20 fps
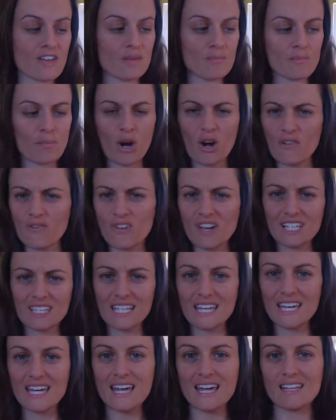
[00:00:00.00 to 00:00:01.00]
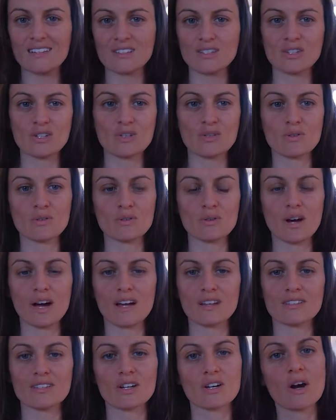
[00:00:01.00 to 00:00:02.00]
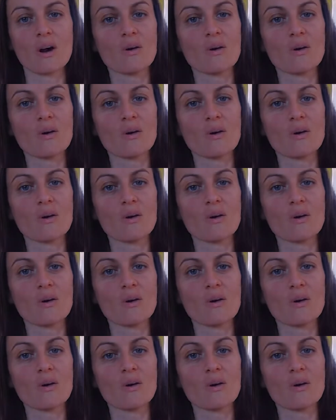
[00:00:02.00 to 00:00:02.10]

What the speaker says: so they fit perfectly into